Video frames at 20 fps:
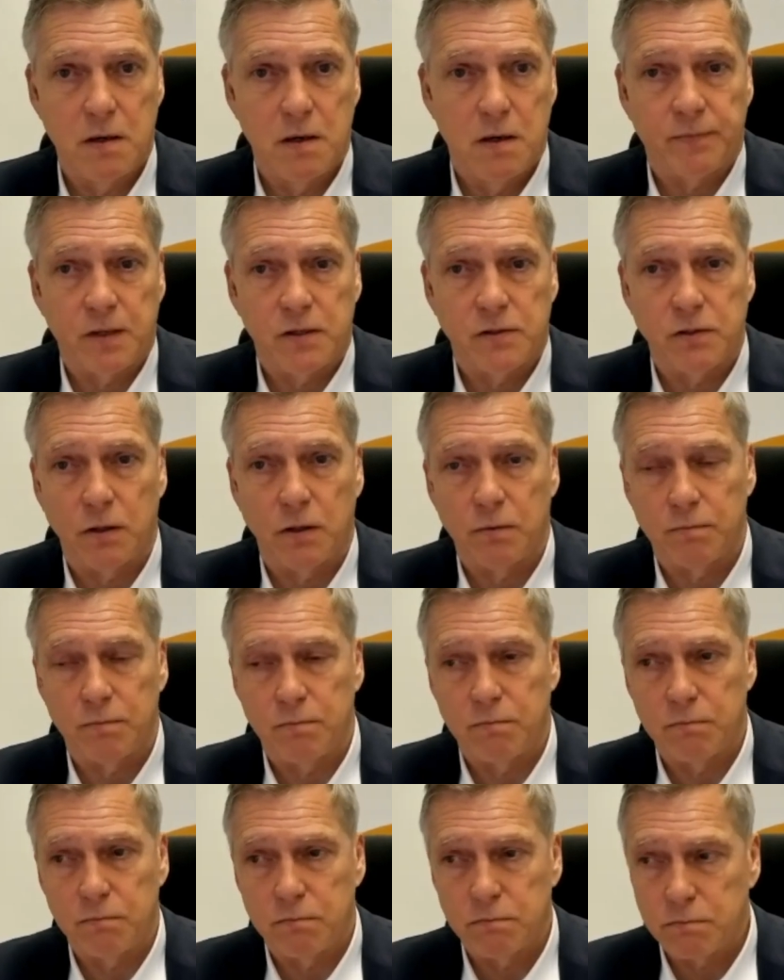So
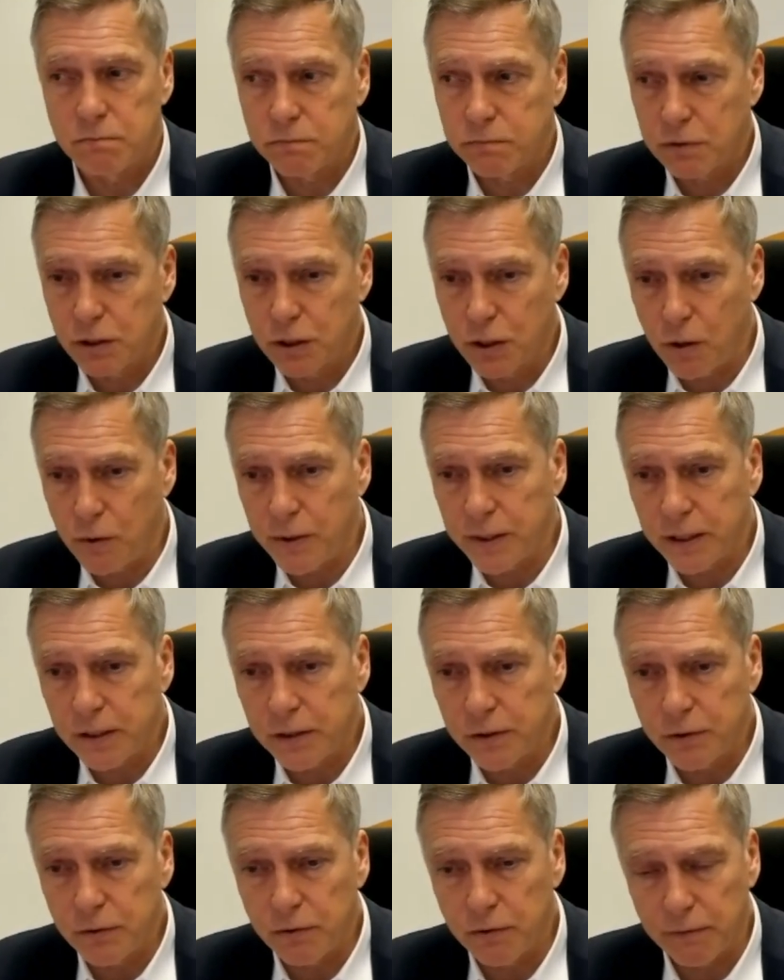going
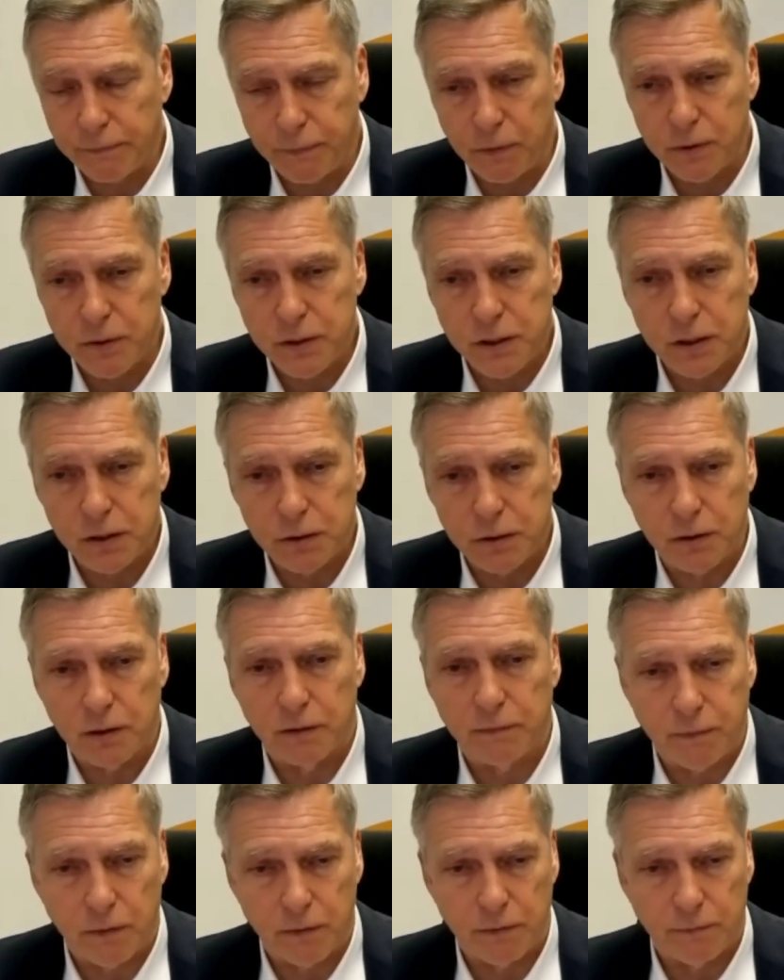into the full year, looking
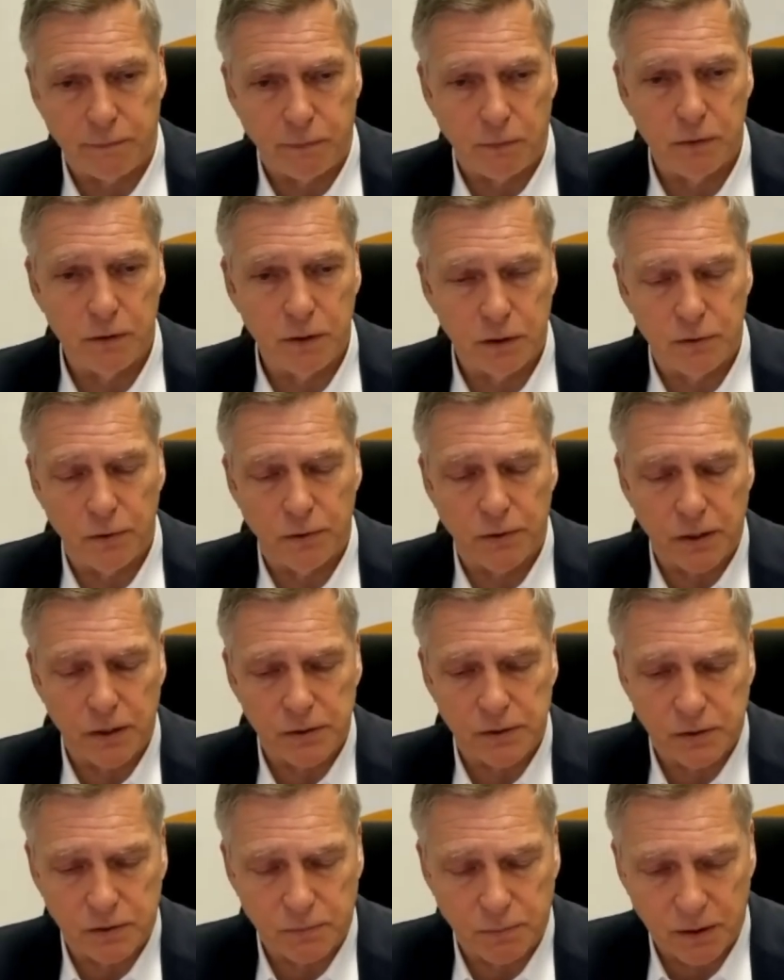for the full year
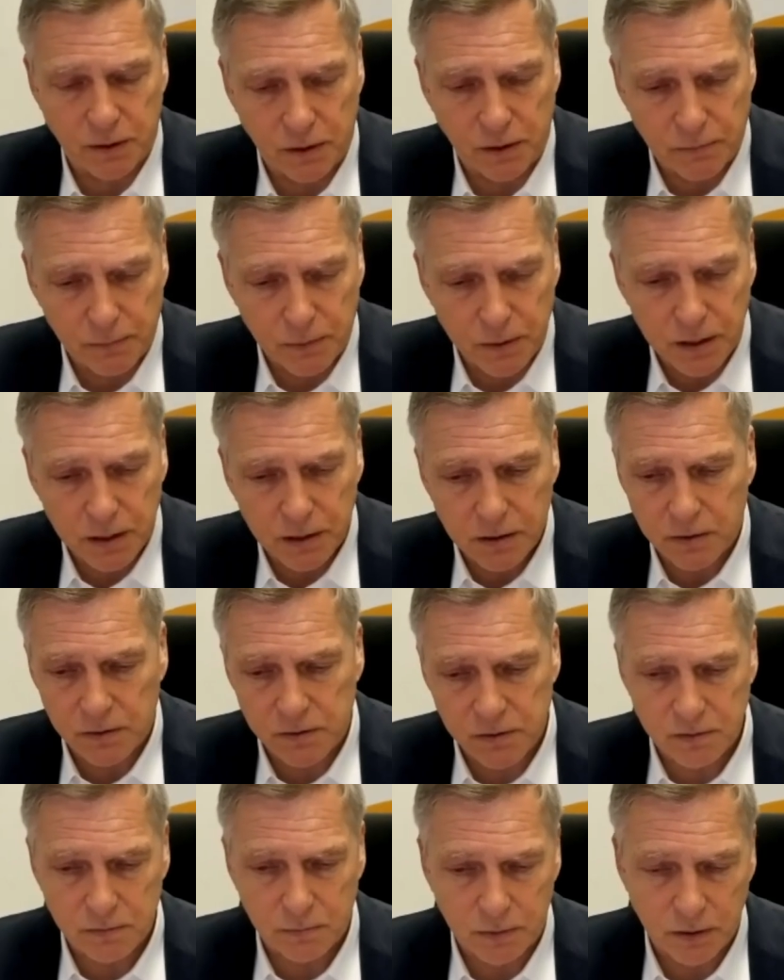2023,
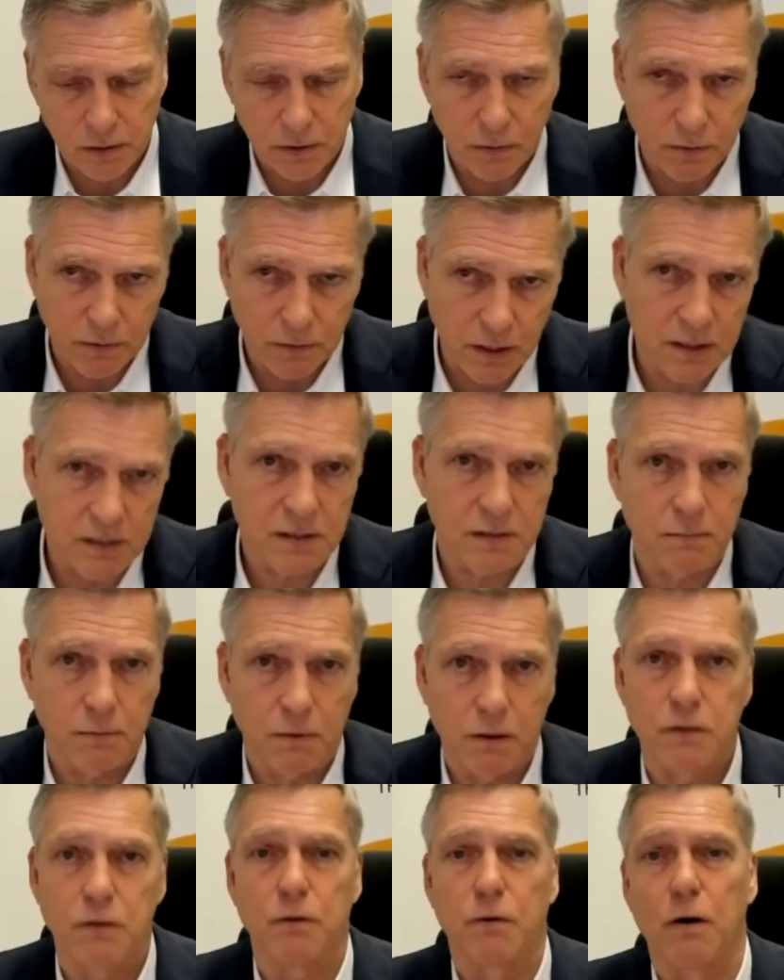because we know that's
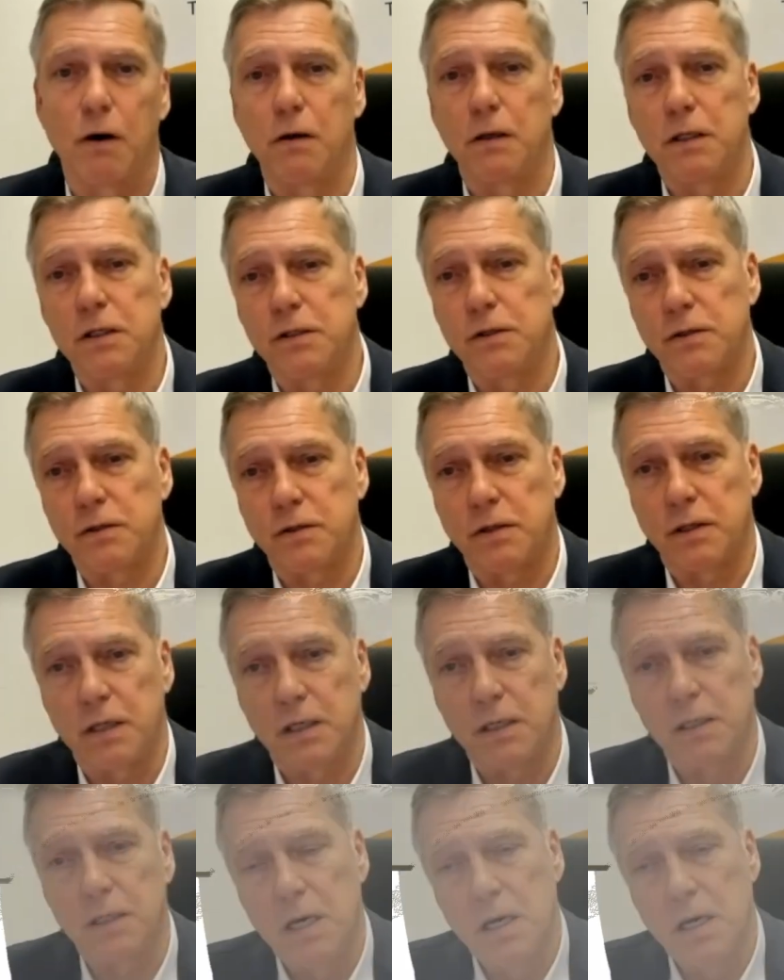what you're all interested in.